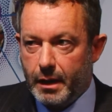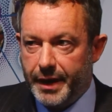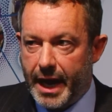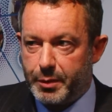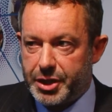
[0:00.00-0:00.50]

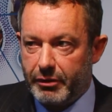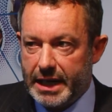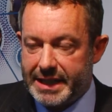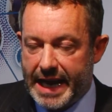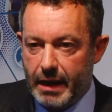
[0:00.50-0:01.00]
The Equity
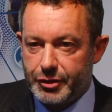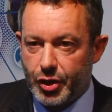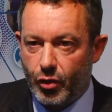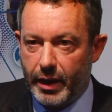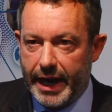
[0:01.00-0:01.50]
Release
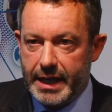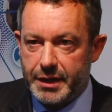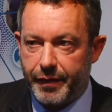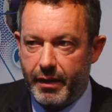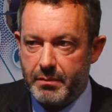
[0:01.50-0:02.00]
Council is
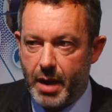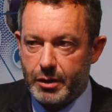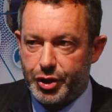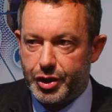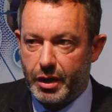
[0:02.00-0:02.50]
very
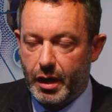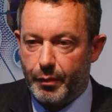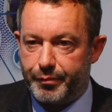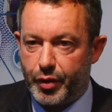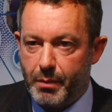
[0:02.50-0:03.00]
much
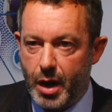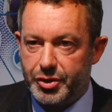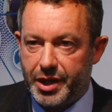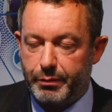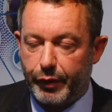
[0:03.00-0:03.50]

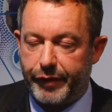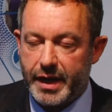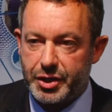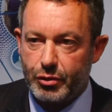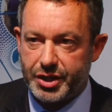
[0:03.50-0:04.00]
promoting
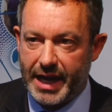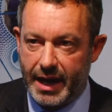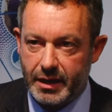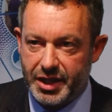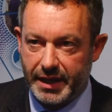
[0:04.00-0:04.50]
professional
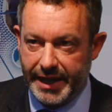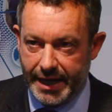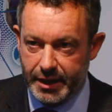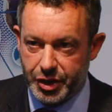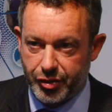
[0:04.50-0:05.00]
standards in the
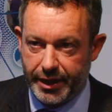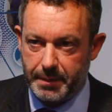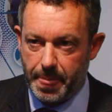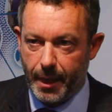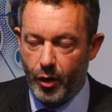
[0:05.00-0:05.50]
industry,
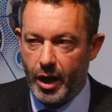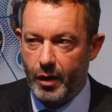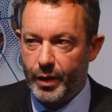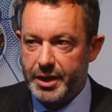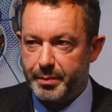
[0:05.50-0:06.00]

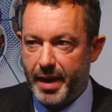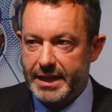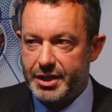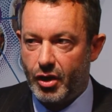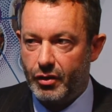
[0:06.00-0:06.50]
which
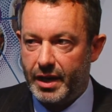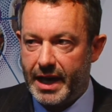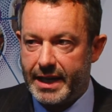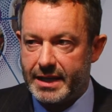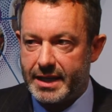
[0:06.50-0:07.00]
based on the
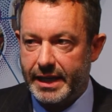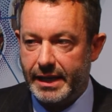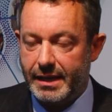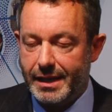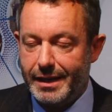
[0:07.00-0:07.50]

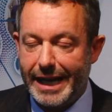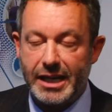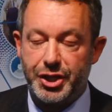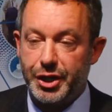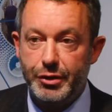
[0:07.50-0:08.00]
legacy
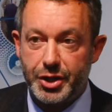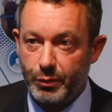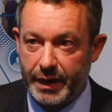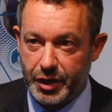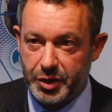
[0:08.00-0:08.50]
issues that
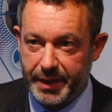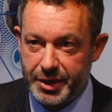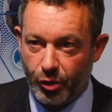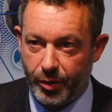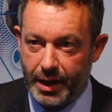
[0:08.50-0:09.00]
we've just been
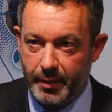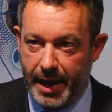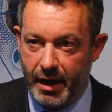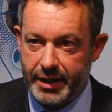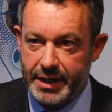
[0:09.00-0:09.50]
talking
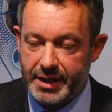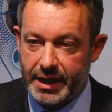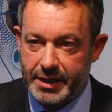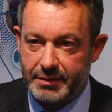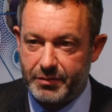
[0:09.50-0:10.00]
about
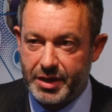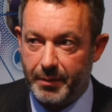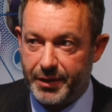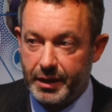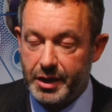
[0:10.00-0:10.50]
is something